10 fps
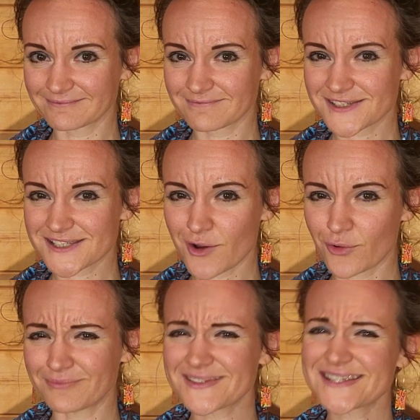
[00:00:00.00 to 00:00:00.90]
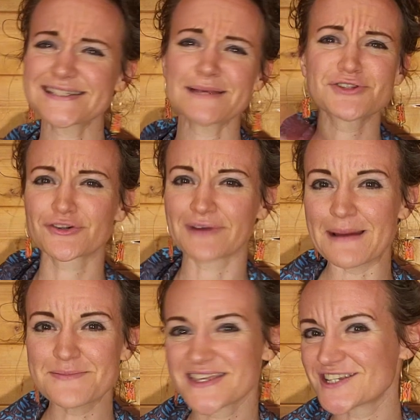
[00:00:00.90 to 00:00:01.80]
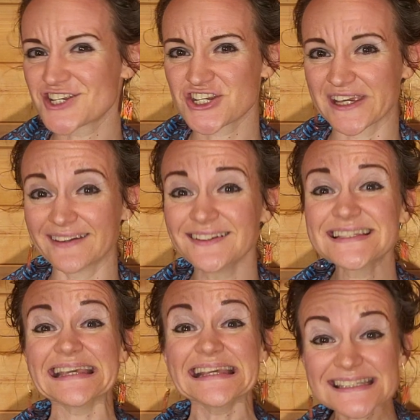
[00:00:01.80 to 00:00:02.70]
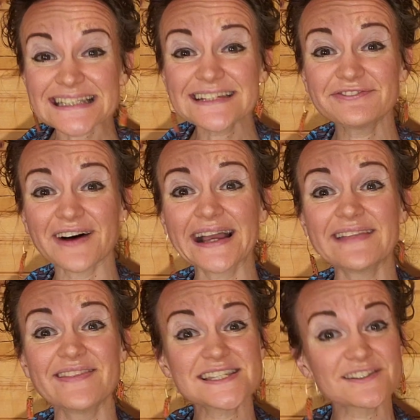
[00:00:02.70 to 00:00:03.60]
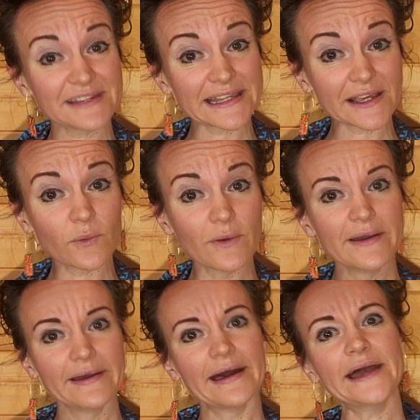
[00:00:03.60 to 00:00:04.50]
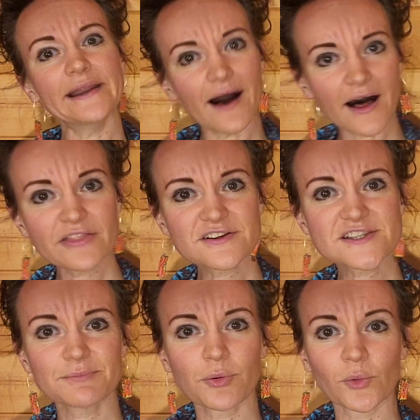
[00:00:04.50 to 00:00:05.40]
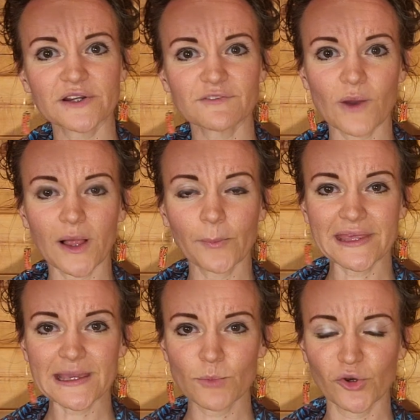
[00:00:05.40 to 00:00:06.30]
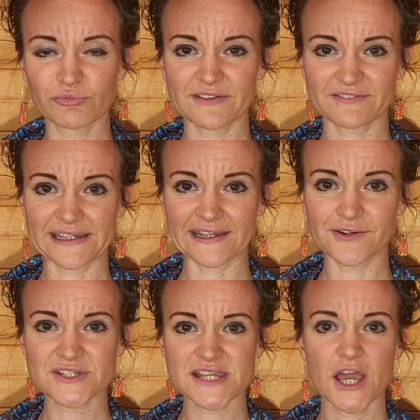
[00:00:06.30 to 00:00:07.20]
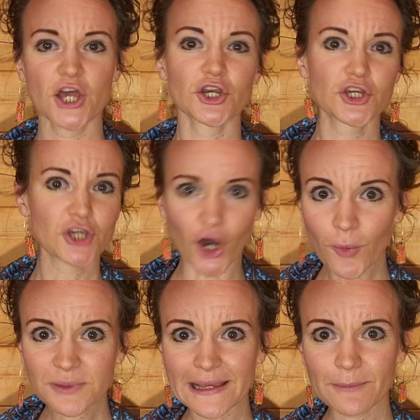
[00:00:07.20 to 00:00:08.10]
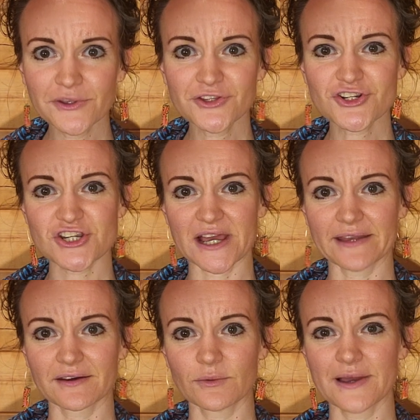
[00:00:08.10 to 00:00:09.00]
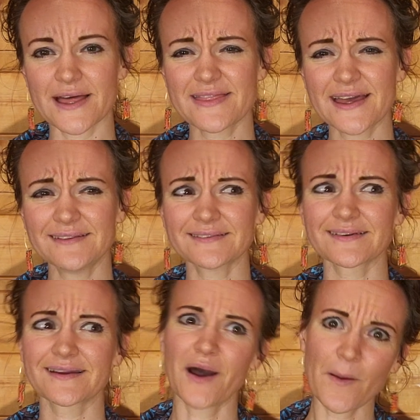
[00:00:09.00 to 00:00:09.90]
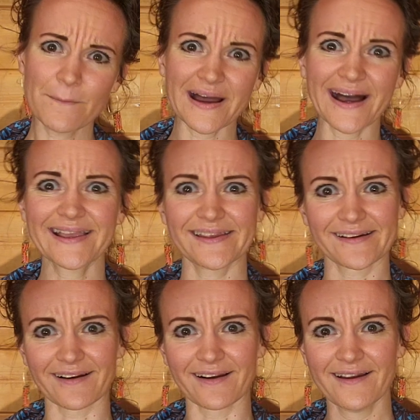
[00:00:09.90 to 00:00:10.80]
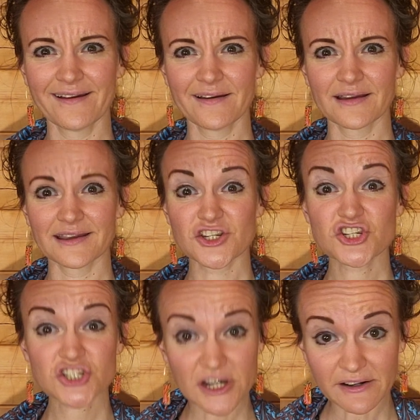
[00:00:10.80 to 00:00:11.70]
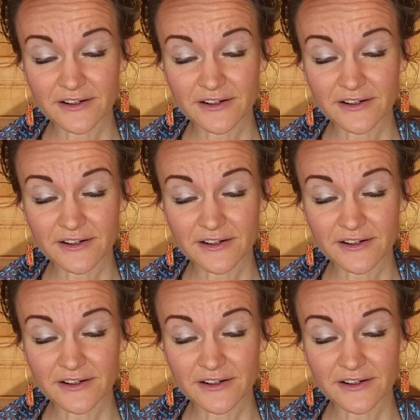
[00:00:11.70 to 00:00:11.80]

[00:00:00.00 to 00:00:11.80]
So subscribe to this channel to easily find this video and other supportive well-being movement videos. Go play with your shadow and then come back here and share your